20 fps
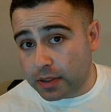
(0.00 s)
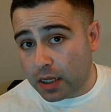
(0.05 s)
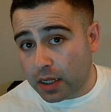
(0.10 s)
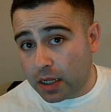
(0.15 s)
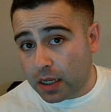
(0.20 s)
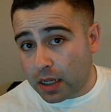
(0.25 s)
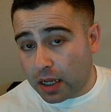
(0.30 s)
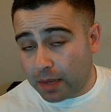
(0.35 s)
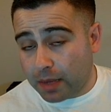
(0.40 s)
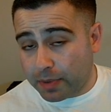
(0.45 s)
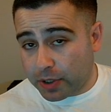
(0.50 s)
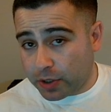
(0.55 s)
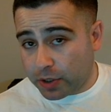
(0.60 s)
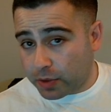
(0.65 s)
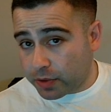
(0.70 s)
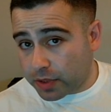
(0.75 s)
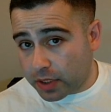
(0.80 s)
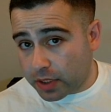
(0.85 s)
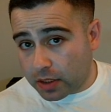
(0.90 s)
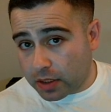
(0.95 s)
I've been
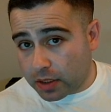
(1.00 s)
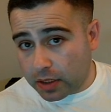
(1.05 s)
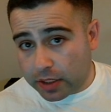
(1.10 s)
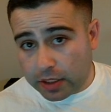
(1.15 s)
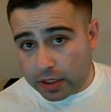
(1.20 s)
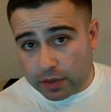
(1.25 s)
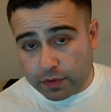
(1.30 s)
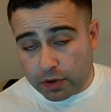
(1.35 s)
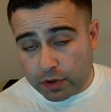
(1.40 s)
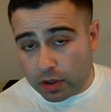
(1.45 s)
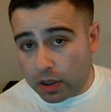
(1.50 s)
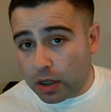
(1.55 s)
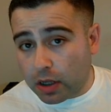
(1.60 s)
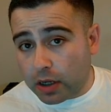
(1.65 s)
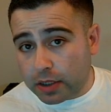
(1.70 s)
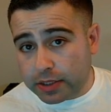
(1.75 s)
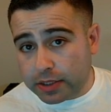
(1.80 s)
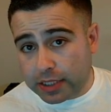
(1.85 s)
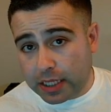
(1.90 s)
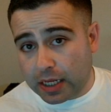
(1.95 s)
using Linux for a long
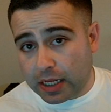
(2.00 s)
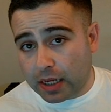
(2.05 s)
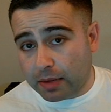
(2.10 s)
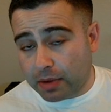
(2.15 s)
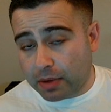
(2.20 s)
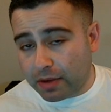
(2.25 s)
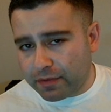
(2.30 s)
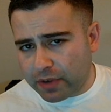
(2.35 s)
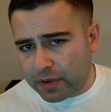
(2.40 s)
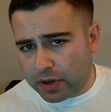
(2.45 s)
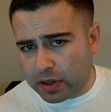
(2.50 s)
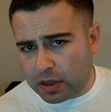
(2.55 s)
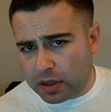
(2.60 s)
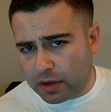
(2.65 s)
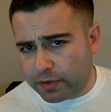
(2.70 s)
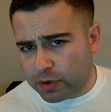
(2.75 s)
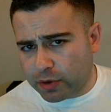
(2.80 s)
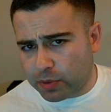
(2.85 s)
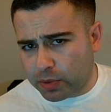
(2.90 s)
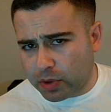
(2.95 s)
time, and I'm very
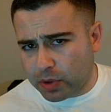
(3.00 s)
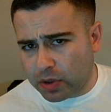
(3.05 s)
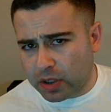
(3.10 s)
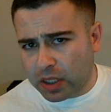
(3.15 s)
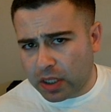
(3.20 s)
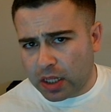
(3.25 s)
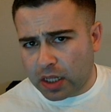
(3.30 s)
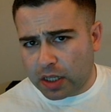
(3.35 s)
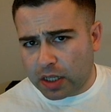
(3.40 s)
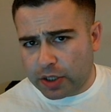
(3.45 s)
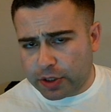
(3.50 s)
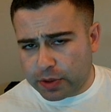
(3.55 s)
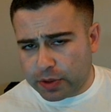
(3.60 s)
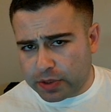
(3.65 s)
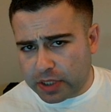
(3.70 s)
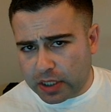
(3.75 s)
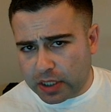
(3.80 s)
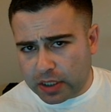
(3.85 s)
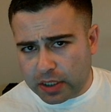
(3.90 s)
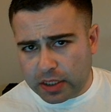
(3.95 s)
comfortable
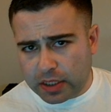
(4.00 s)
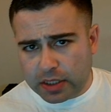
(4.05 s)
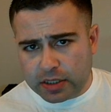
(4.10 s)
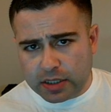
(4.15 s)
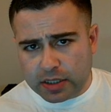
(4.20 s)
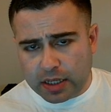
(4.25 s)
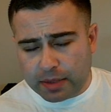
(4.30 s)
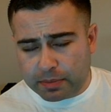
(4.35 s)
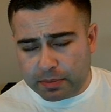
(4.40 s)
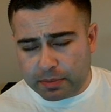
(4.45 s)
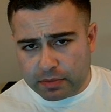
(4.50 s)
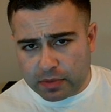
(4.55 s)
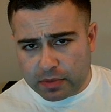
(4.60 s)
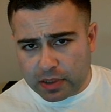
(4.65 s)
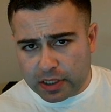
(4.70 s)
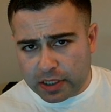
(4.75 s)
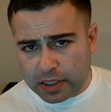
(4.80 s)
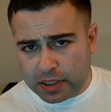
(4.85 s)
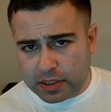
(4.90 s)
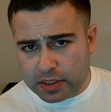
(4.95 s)
using Linux, and I'm
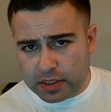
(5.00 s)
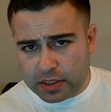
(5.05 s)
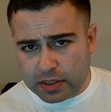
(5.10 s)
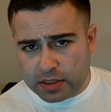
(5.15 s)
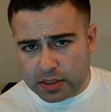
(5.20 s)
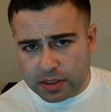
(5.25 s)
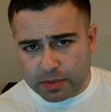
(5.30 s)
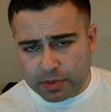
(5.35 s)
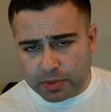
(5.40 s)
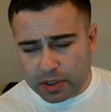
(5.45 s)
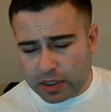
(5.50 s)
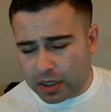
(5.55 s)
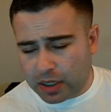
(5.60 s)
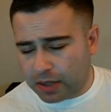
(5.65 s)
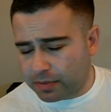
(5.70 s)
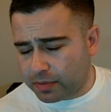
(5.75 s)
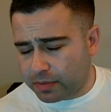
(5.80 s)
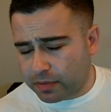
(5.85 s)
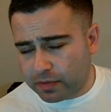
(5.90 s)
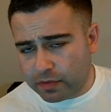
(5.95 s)
Linux is something that
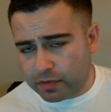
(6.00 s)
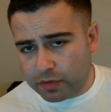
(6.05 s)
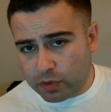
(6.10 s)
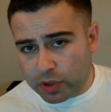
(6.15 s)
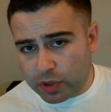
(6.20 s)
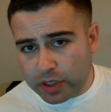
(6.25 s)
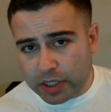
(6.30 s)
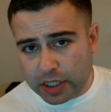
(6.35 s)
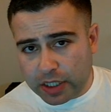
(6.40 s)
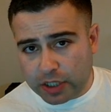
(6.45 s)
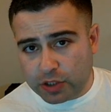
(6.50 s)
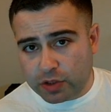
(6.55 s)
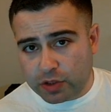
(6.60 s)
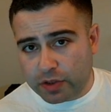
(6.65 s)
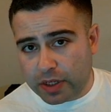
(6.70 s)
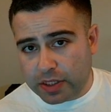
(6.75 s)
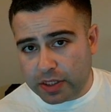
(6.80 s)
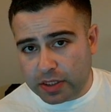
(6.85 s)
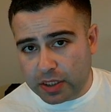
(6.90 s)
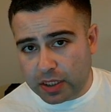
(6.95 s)
I'm really
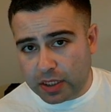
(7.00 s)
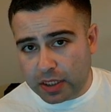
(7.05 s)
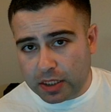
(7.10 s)
interested in.